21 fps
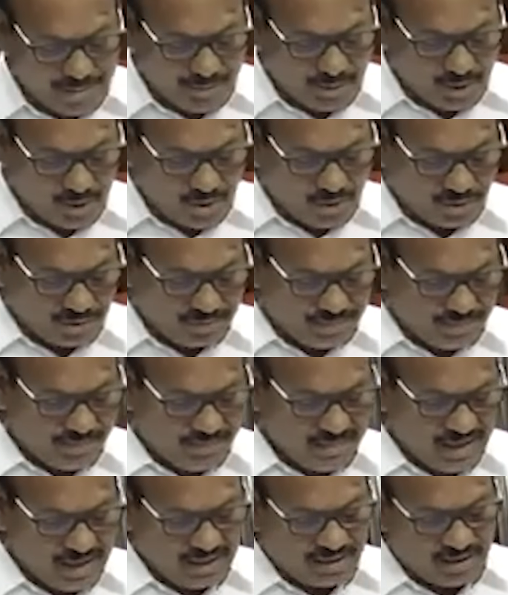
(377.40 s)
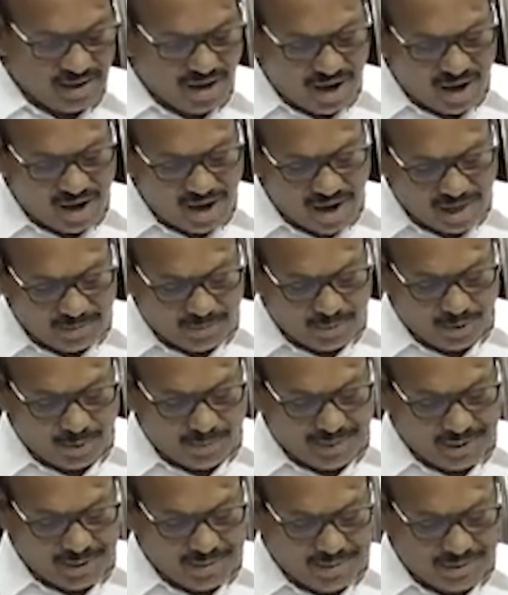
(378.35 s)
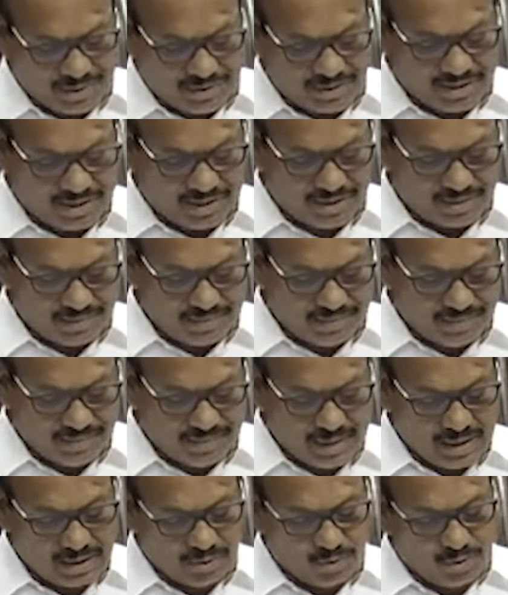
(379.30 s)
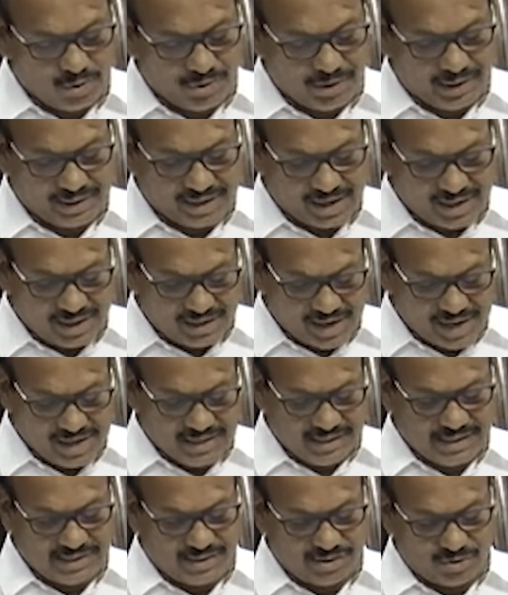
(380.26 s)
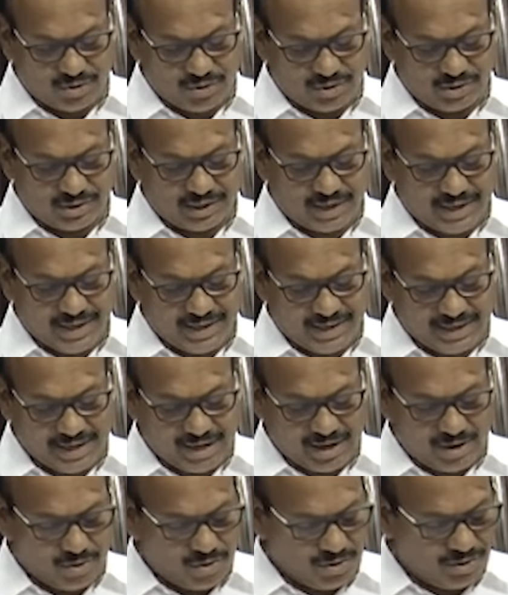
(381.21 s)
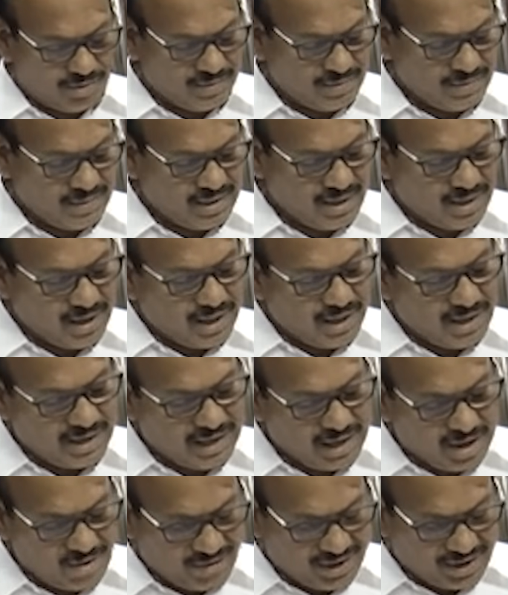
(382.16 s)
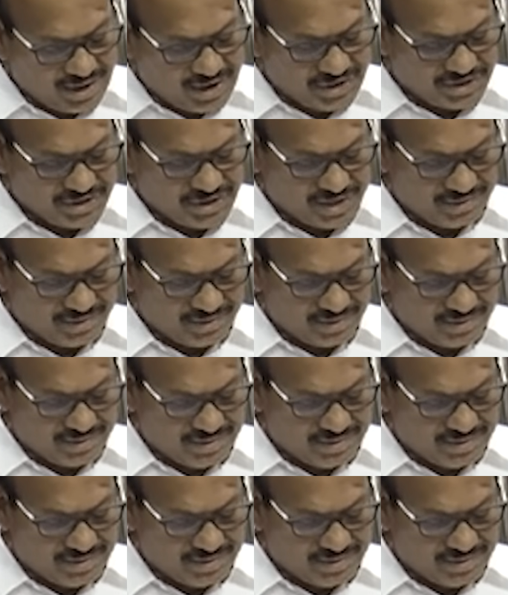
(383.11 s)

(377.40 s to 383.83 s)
implore the Honorable Prime Minister to recognize ISRO's critical role in our nation's